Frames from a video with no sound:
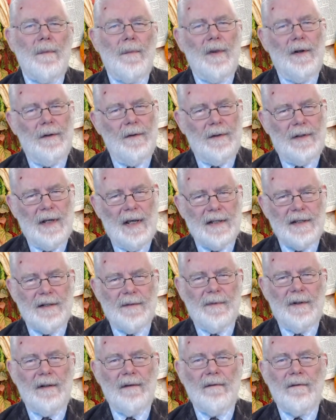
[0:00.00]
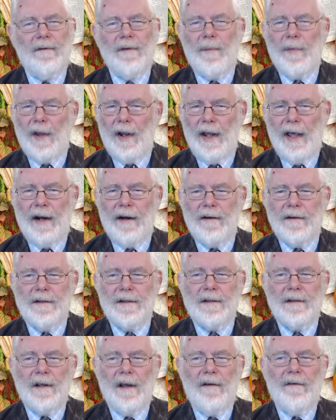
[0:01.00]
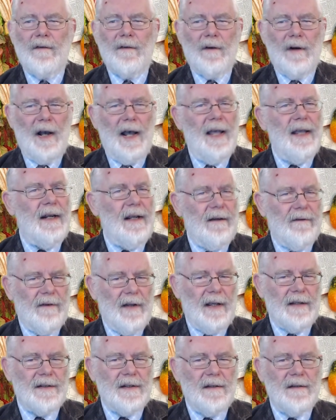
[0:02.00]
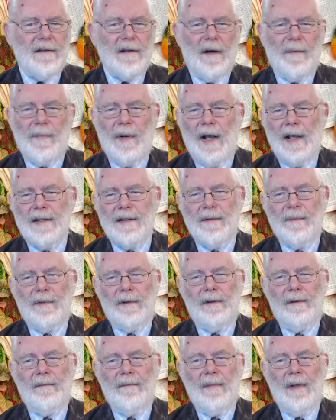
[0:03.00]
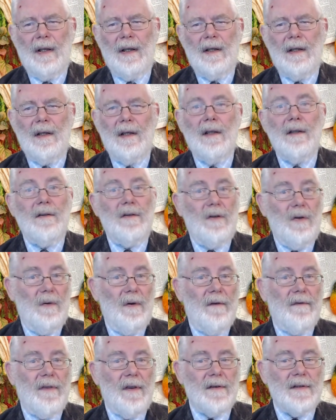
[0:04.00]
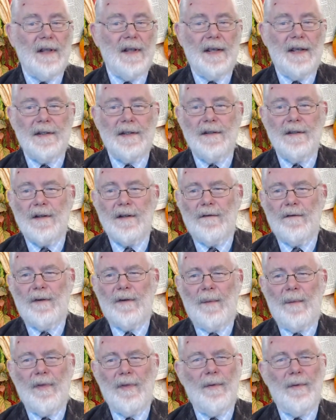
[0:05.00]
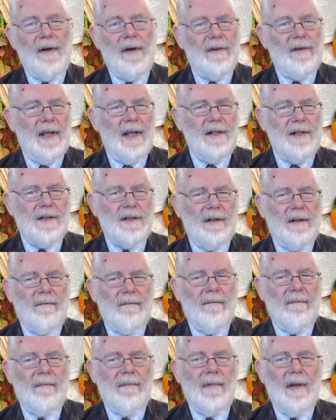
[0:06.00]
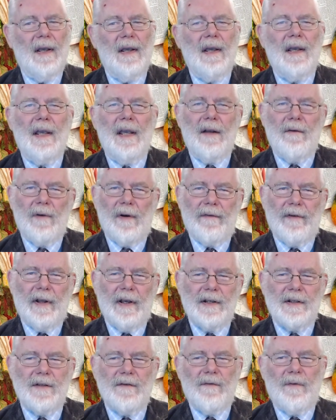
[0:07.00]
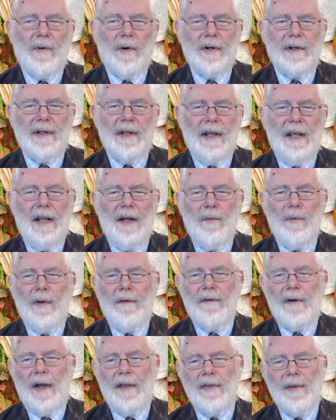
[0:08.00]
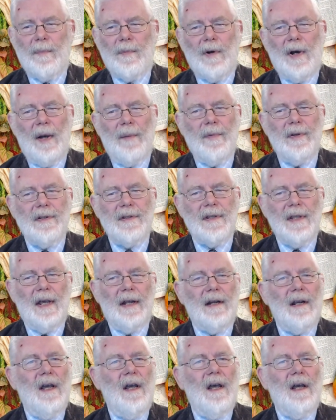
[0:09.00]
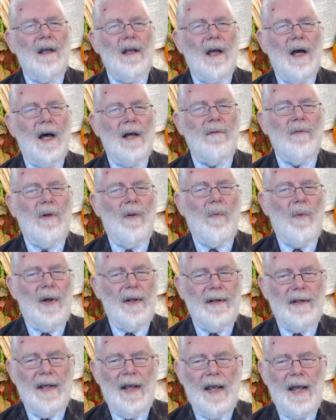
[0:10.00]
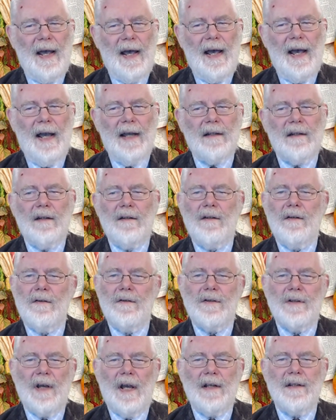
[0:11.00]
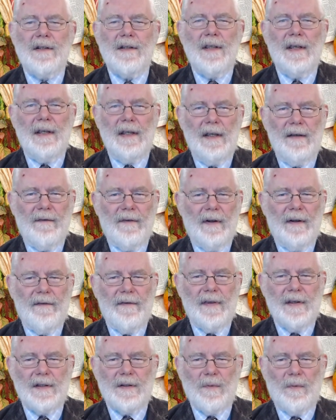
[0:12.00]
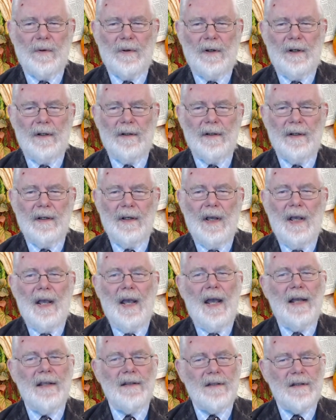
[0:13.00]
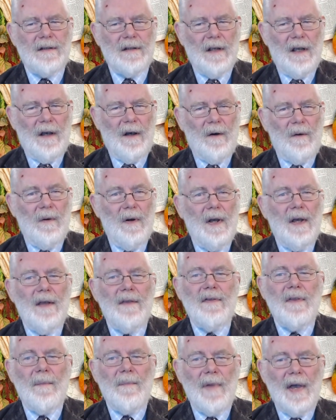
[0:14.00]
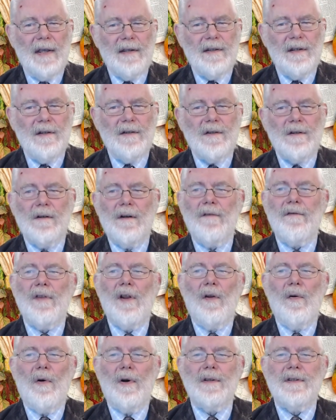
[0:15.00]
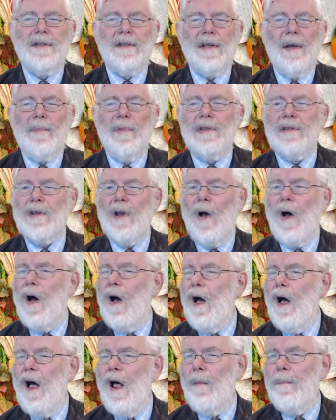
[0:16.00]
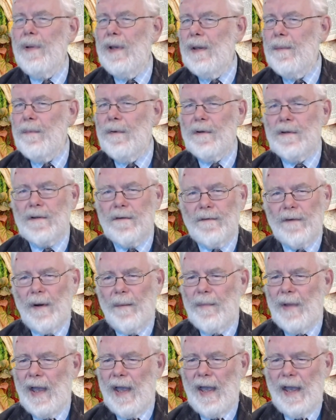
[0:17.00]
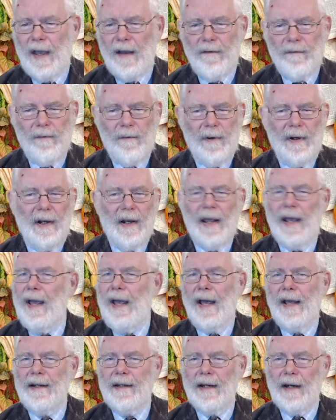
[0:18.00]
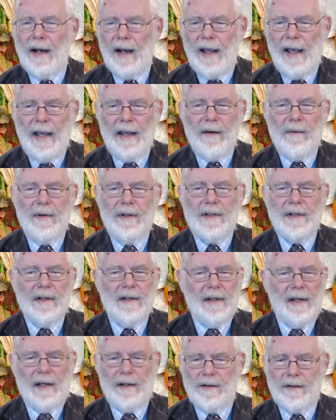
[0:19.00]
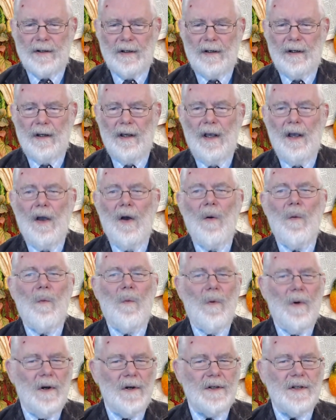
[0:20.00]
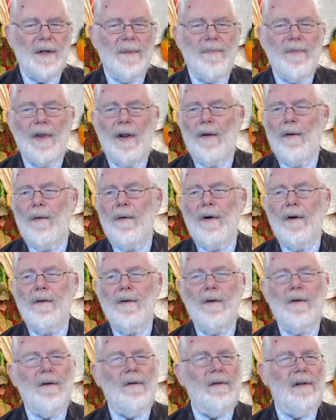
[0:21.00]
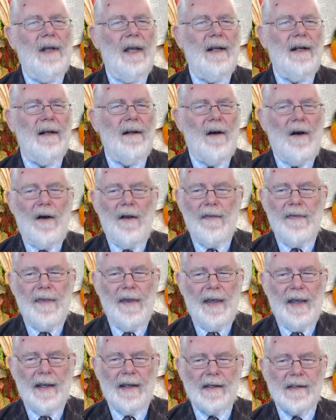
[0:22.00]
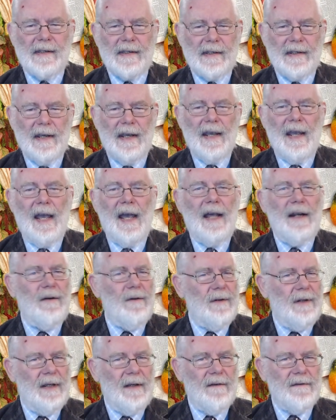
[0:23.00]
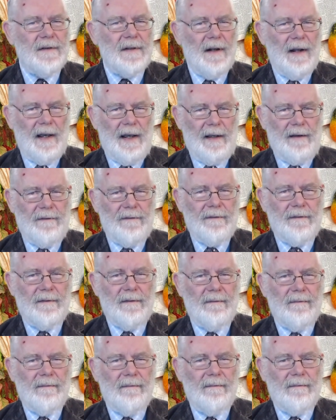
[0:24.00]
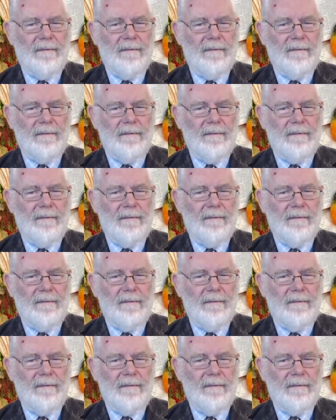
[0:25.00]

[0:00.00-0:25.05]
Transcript: From the New Testament, from the letters, a variety of lessons are possible. Two of those lessons are from the Revelation. In Revelation 14, we find the promise that God will one day act to judge the evil of this world, and so the messenger of the Lord summons all peoples from every land and language and nation. Worship the Lord who created all things and who gives life.